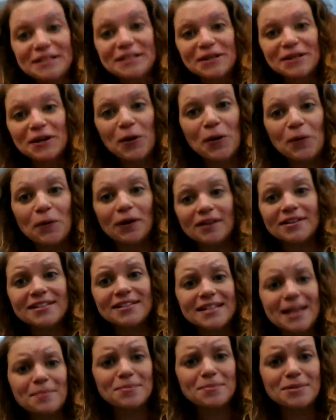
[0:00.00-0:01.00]
you.
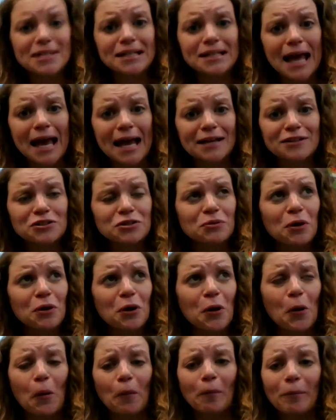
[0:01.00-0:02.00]
It's an empty
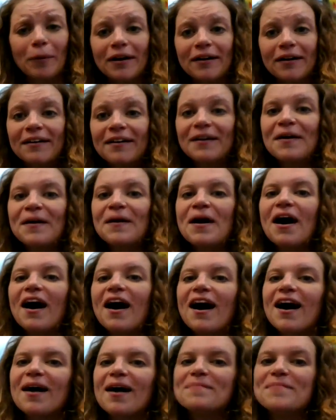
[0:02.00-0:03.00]
classroom.
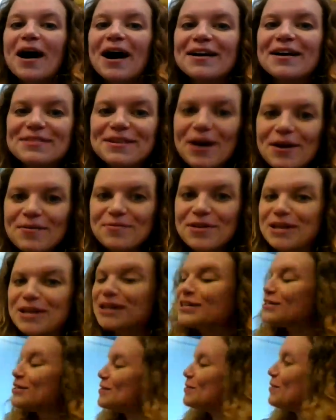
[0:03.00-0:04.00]
I thought we
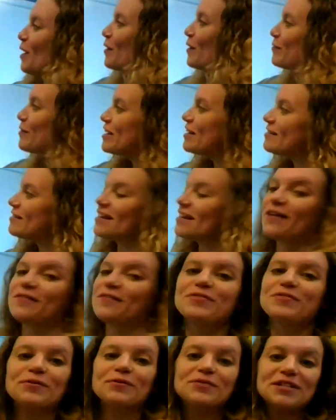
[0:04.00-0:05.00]
could do our read
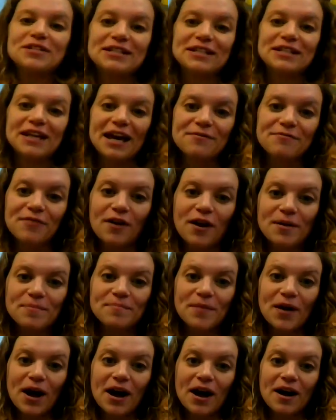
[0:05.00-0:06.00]
aloud though today
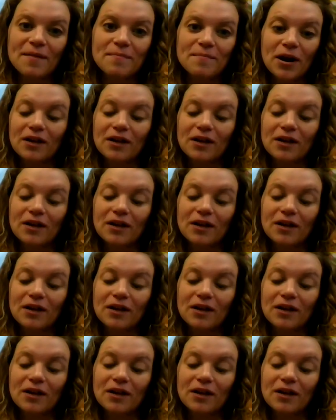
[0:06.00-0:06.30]
from our